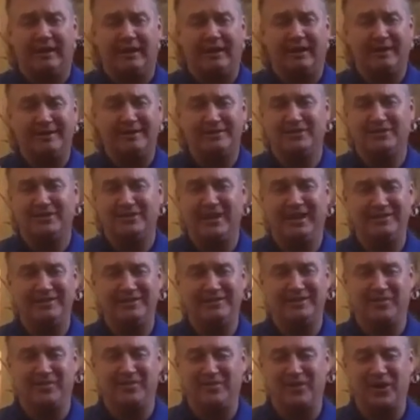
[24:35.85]

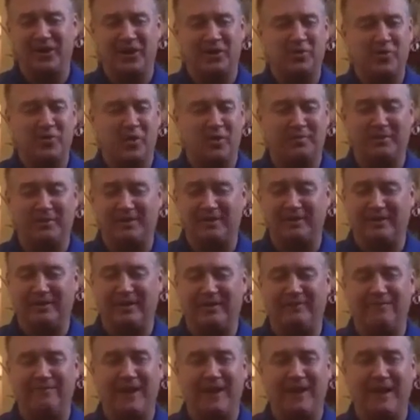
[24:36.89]
he's over our corporate
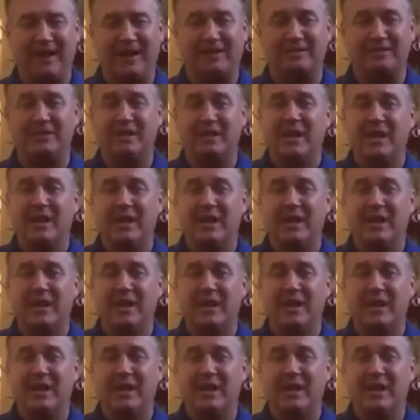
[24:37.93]
finance,